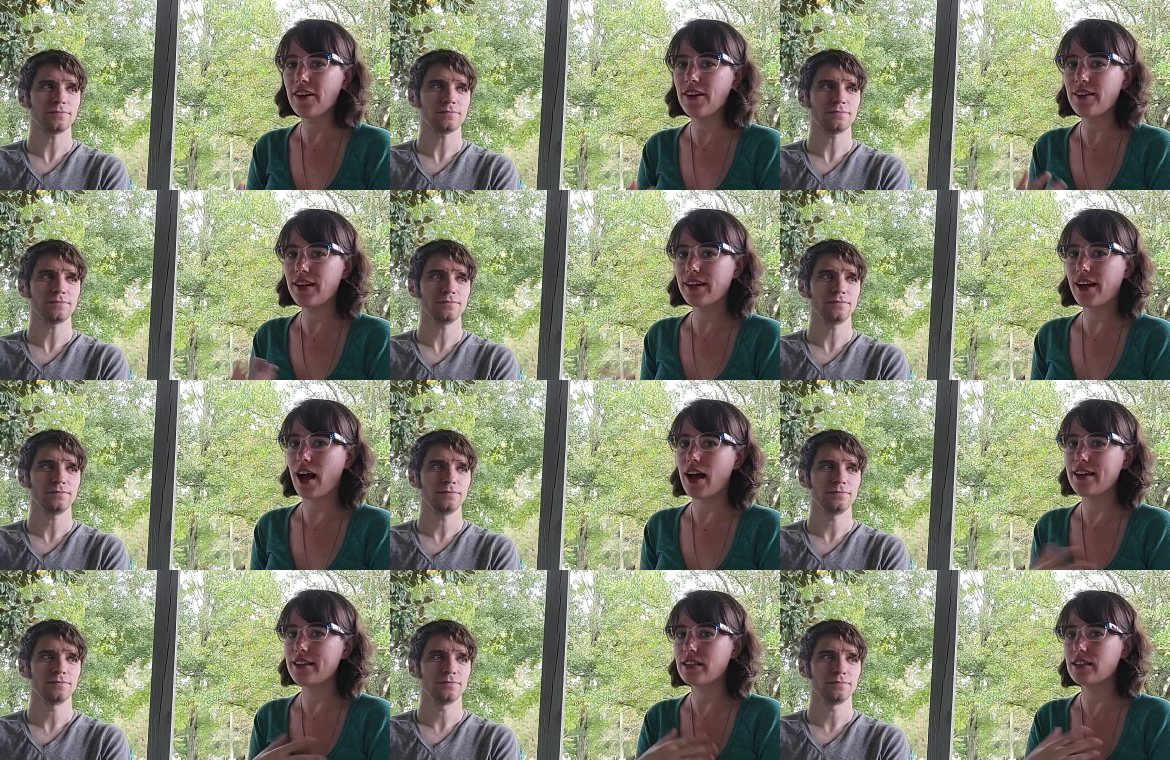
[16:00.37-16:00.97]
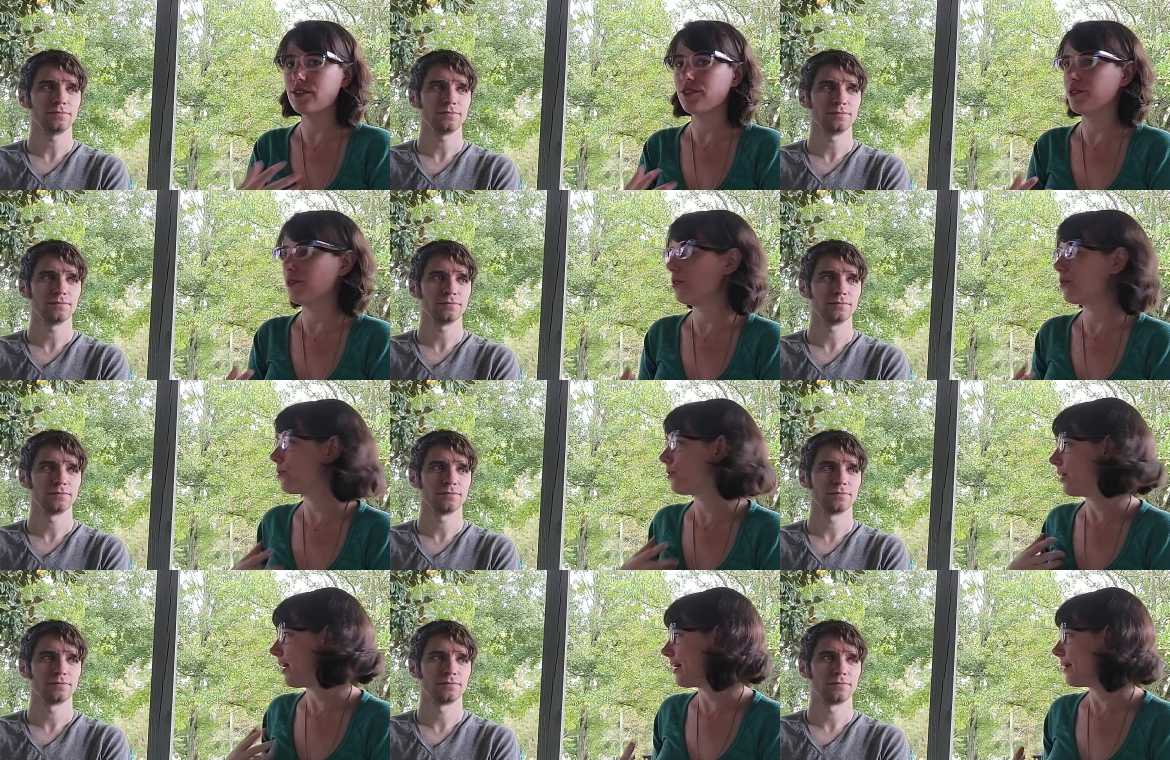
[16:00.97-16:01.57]
Speaker 1: felt like I didn't look
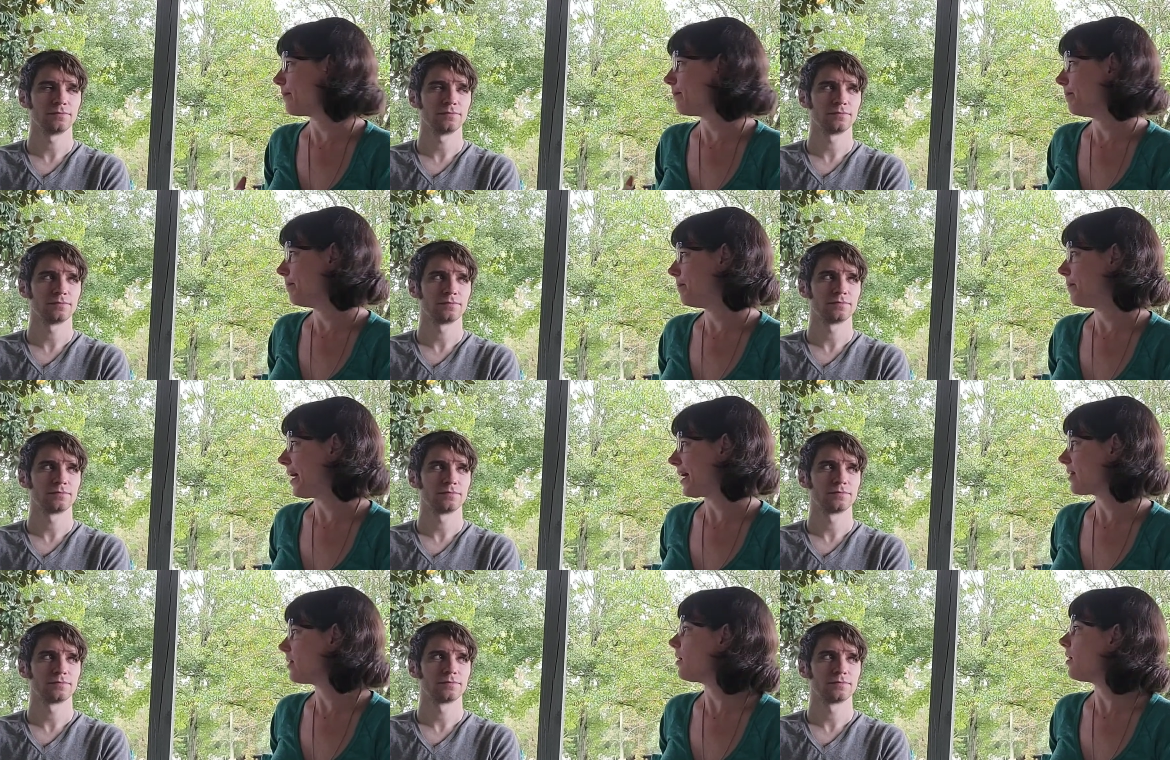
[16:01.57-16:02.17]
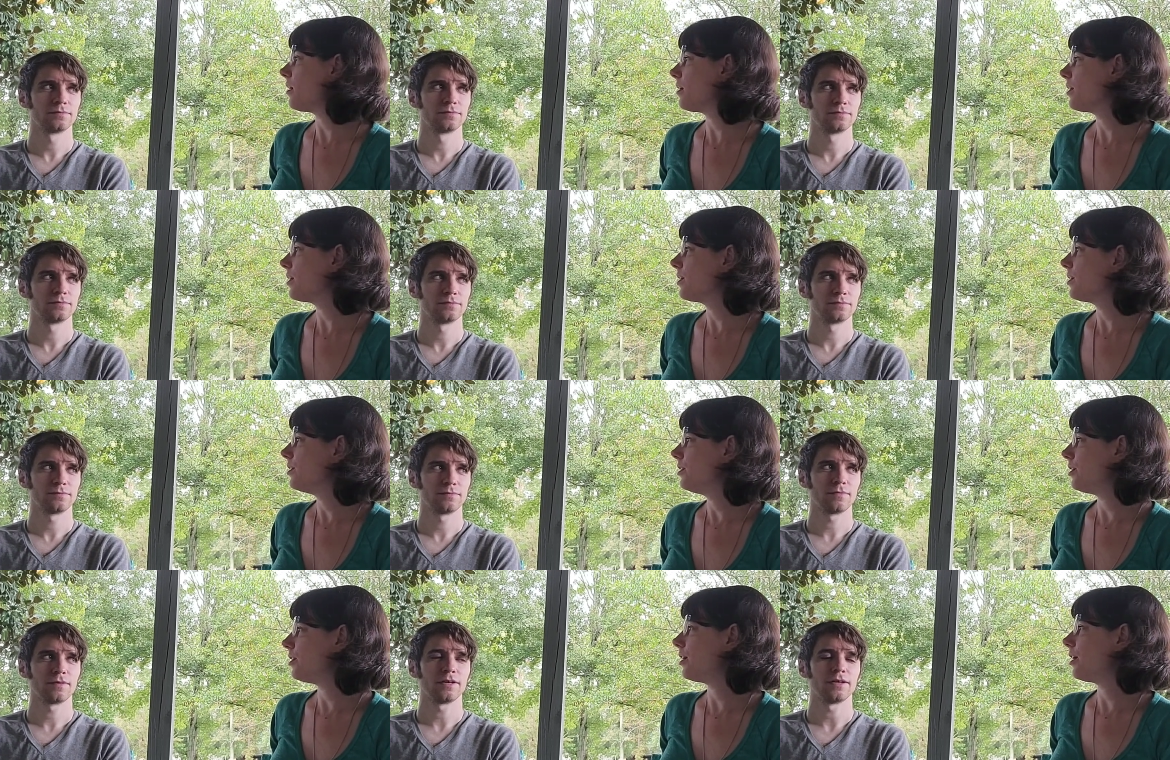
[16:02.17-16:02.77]
like Becca,
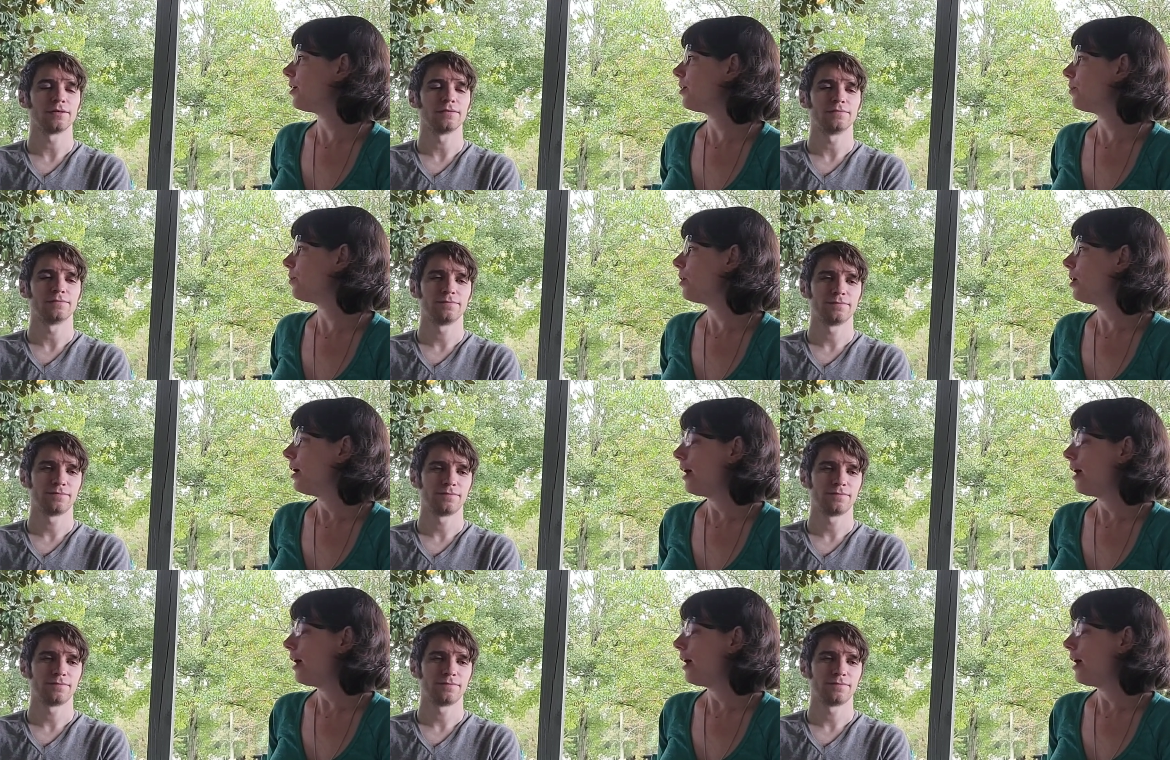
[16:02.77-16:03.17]
you know?